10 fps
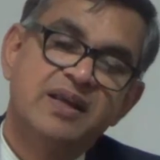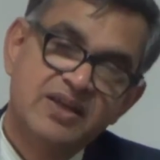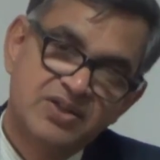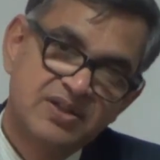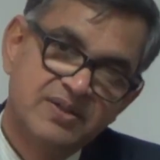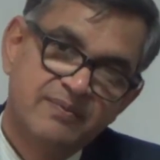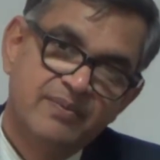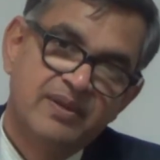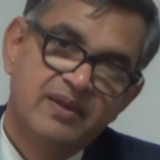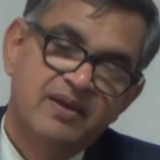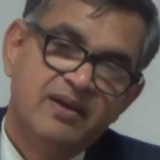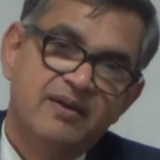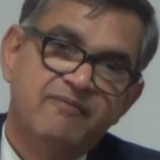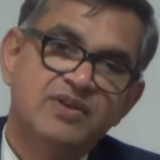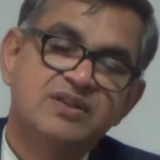test
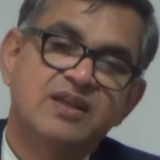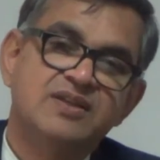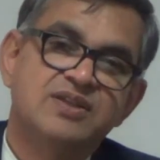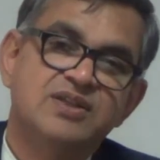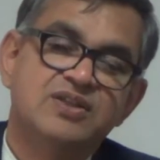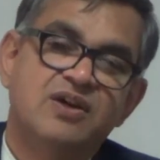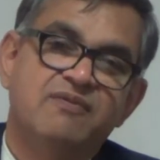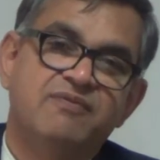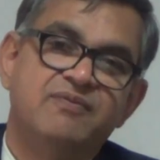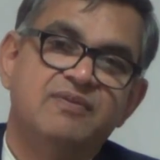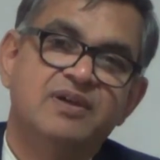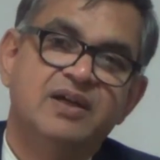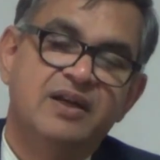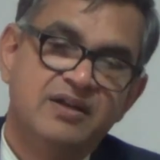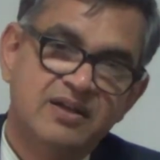which consists of
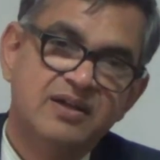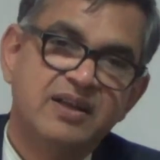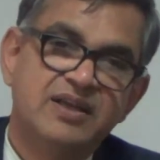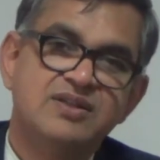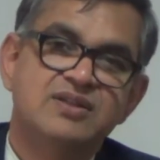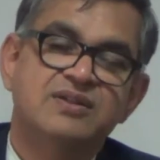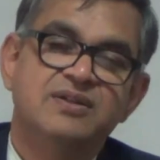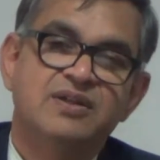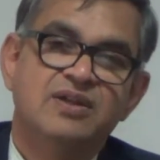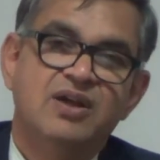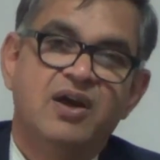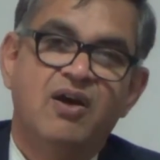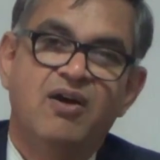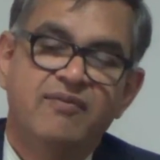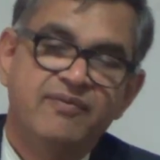a written test
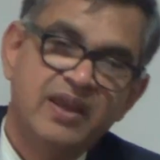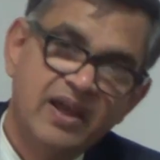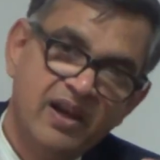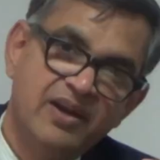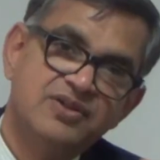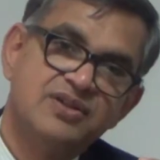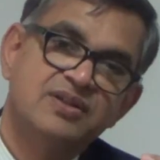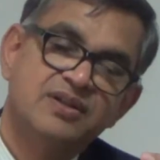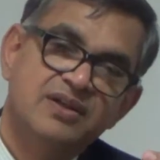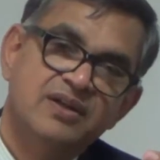of English,